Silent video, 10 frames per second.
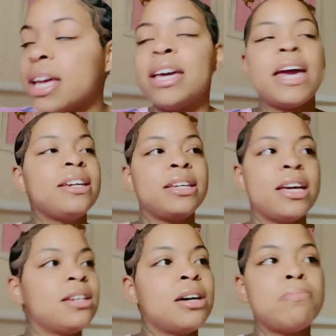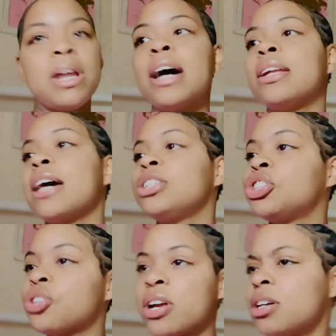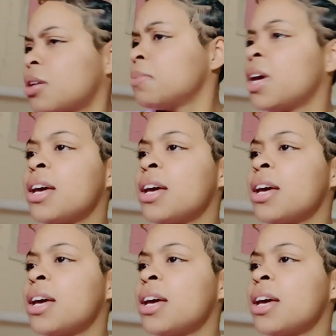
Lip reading: and ain't getting unblocked. Like, straight up.